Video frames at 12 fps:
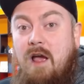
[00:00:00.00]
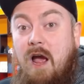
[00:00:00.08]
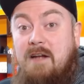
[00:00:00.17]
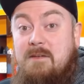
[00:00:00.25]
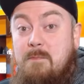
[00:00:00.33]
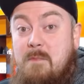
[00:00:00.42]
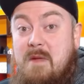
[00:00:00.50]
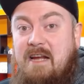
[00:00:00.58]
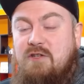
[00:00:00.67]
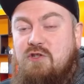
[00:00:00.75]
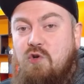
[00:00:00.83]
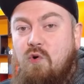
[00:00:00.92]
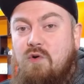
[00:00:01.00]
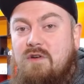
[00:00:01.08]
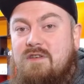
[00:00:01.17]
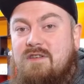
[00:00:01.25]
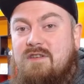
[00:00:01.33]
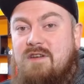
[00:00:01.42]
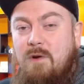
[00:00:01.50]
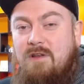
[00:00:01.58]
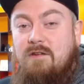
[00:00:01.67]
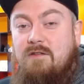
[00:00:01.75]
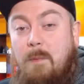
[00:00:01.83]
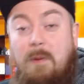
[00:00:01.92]
and make jokes
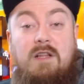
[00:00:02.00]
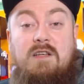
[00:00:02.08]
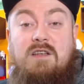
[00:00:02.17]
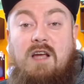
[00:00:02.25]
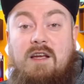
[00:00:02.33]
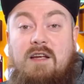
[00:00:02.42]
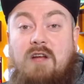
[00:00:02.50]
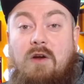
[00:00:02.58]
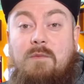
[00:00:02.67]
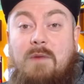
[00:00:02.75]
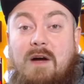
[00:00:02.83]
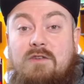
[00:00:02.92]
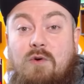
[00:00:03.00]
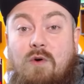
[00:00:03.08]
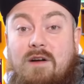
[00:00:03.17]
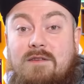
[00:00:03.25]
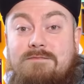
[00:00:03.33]
without the police kicking down my door.